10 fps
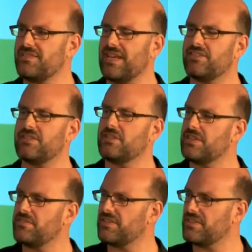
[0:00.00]
as they're
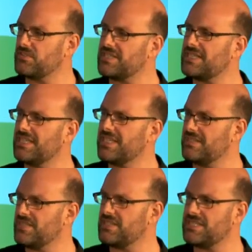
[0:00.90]
increasingly
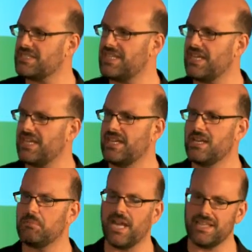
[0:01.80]
given today
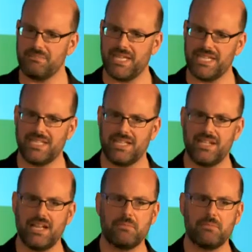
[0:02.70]
by the media,